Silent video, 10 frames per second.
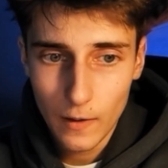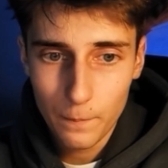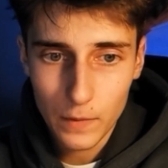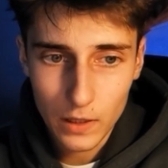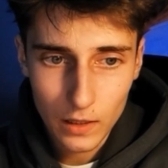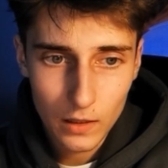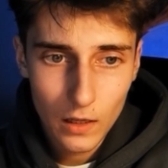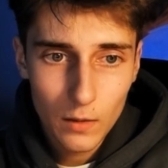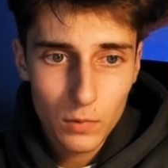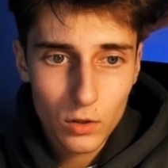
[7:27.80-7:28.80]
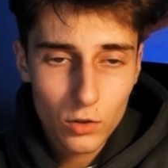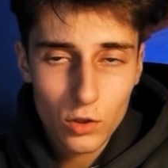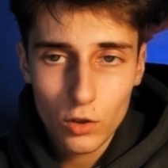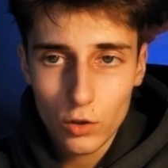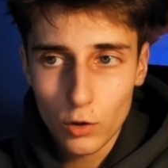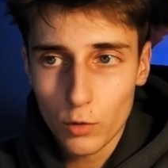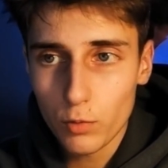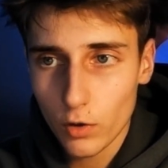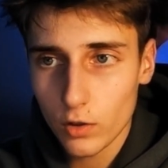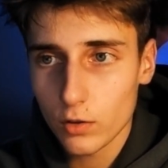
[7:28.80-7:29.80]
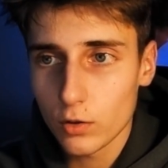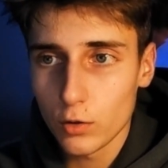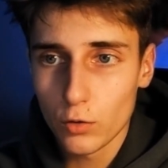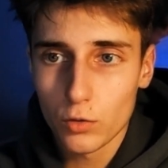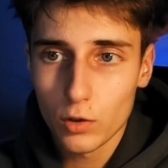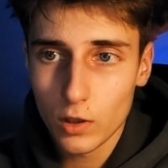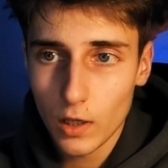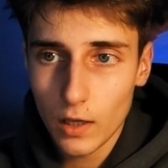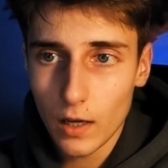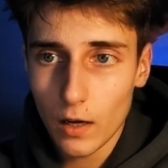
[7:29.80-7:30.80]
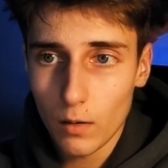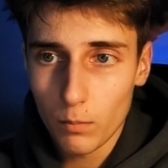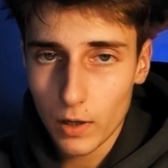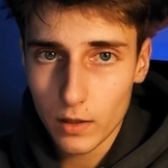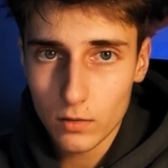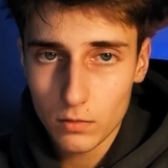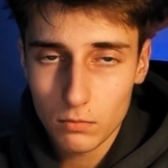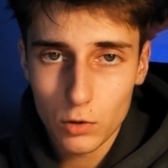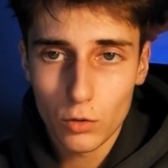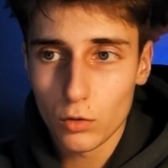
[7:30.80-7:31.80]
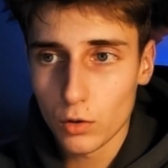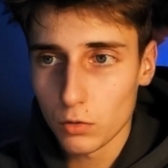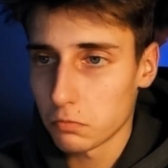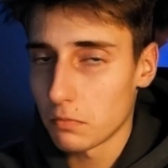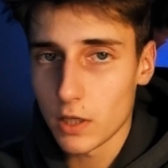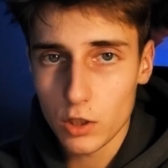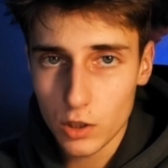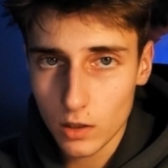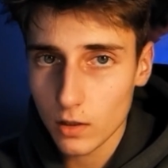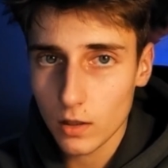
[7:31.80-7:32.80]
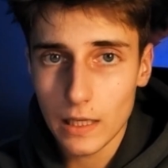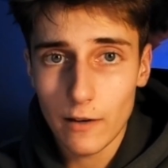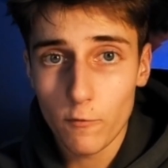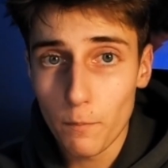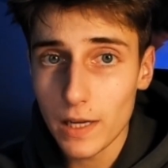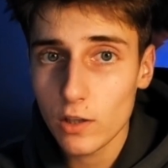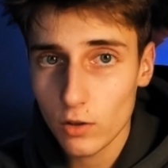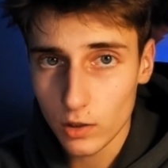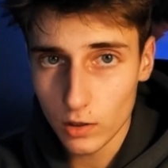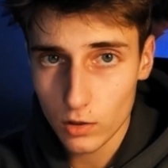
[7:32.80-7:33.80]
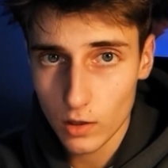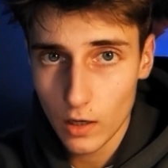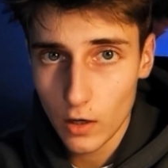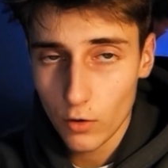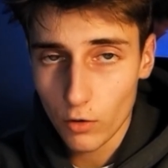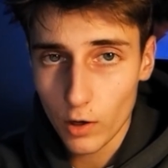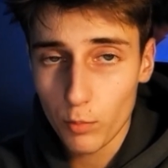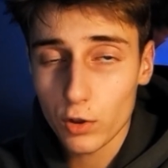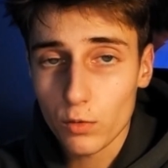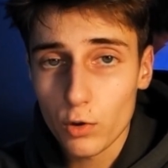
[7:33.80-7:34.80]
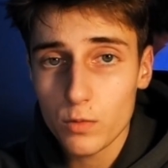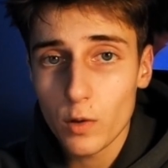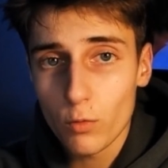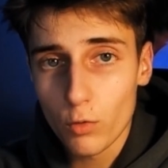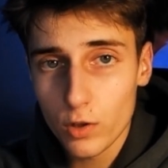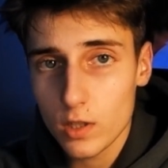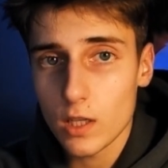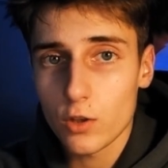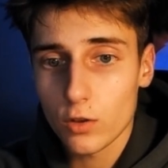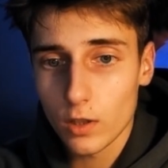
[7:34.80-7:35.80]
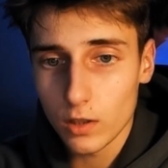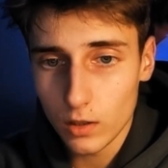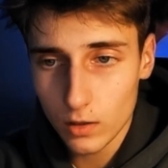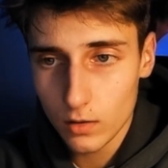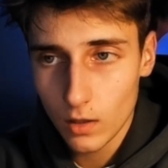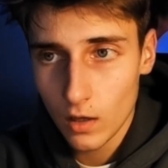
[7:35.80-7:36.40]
okay? Because your product, your brand, your messaging can have many good ideas, right? But there must be one central idea